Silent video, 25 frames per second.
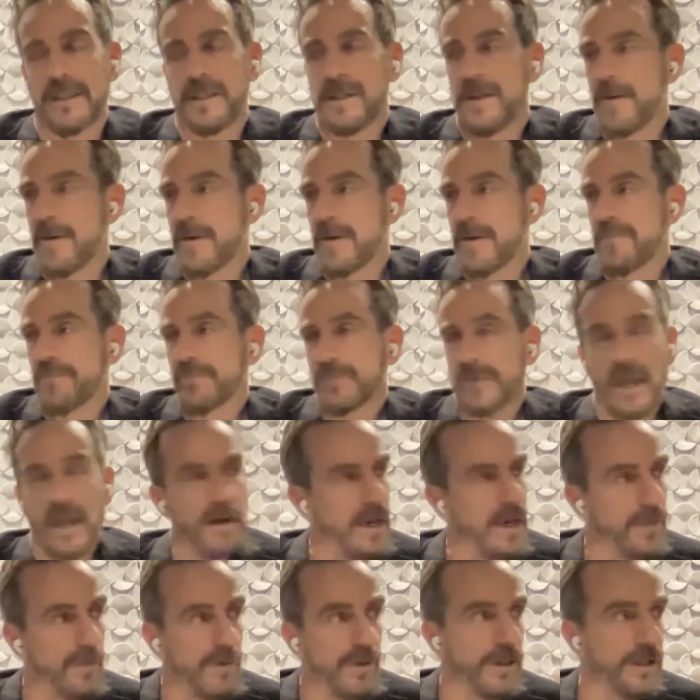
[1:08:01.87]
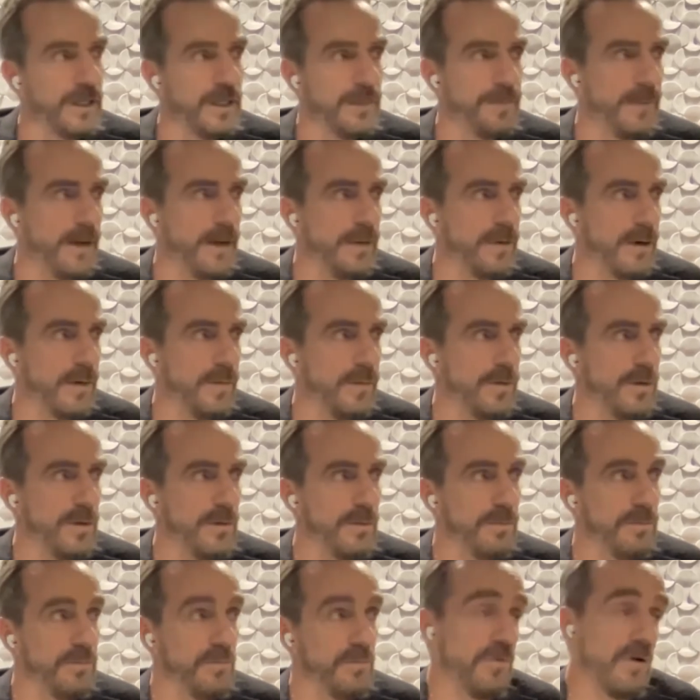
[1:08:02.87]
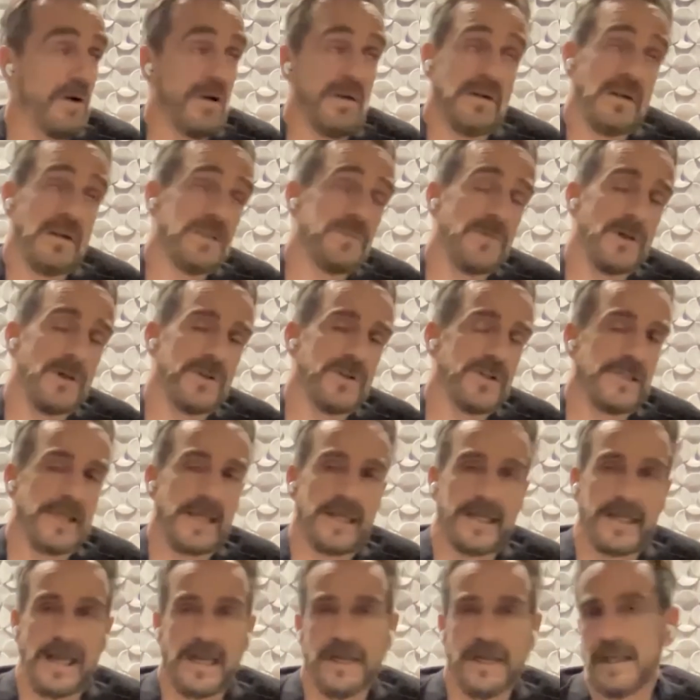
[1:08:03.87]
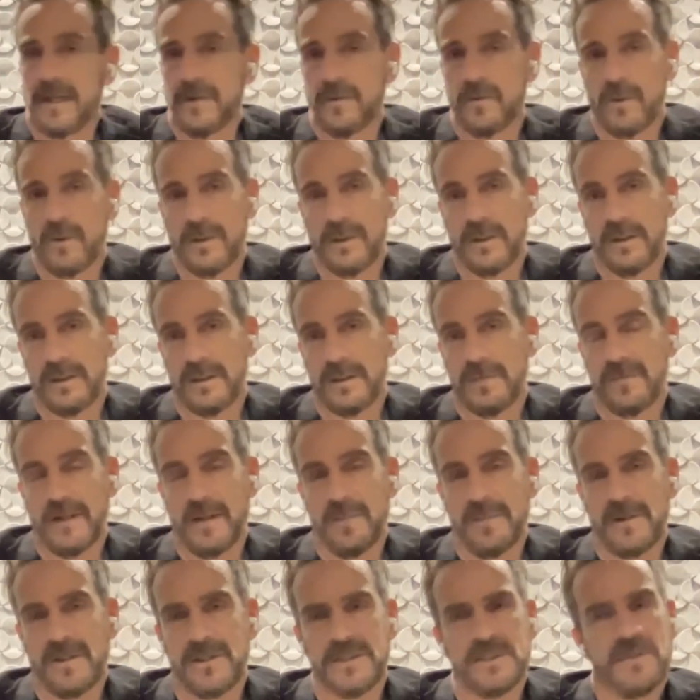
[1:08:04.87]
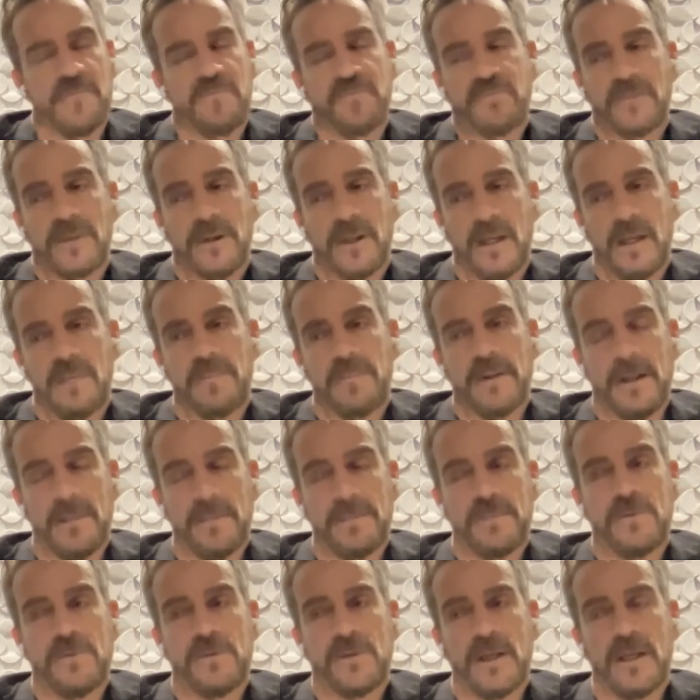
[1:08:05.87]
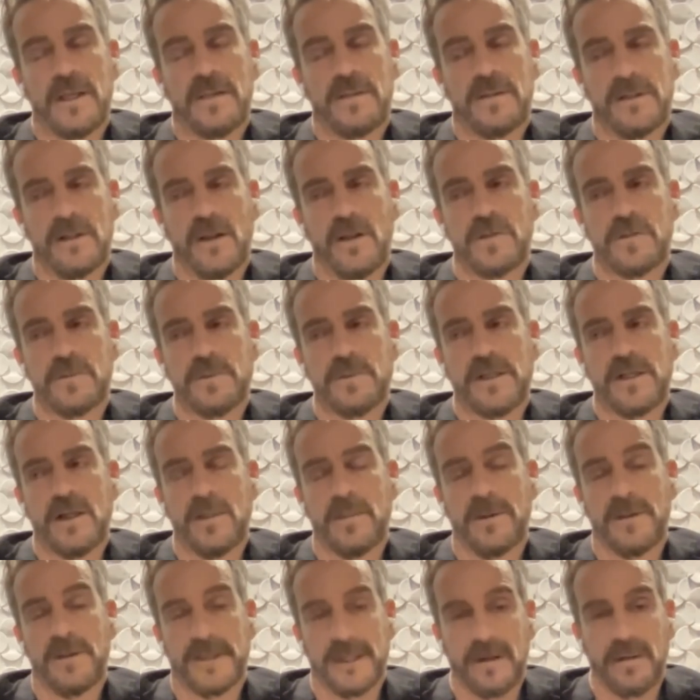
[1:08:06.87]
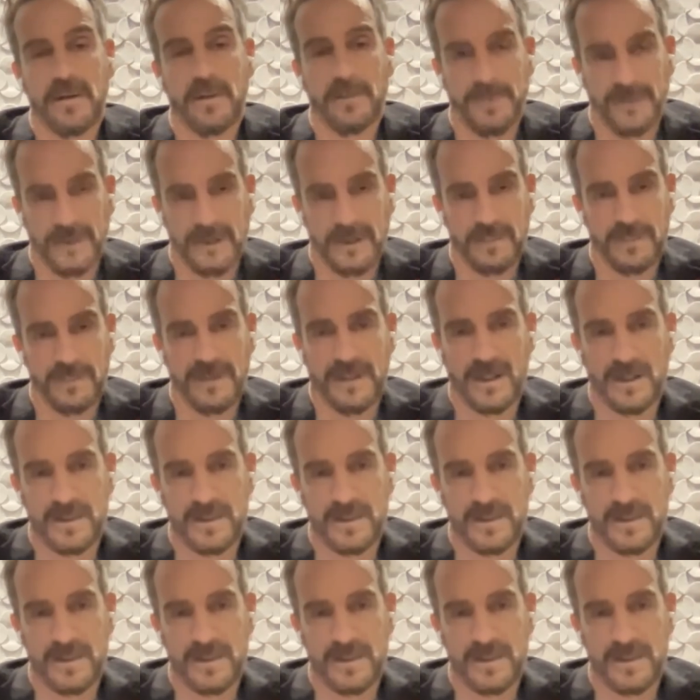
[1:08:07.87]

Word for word: But I, I want to keep, I, I want to run as much as I can. I don't want to leave that, because it, it it does become a therapy.